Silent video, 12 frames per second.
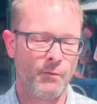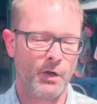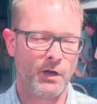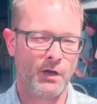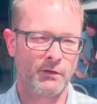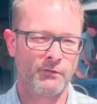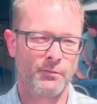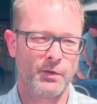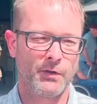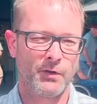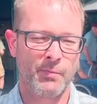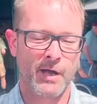my life.
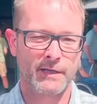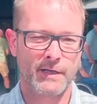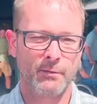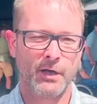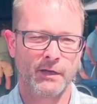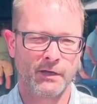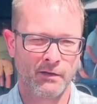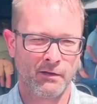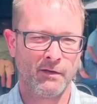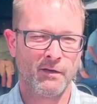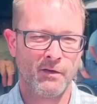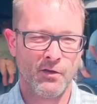But the pandemic
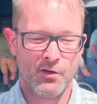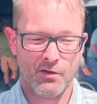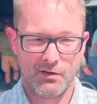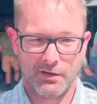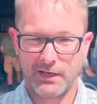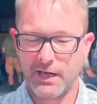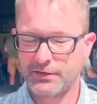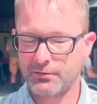led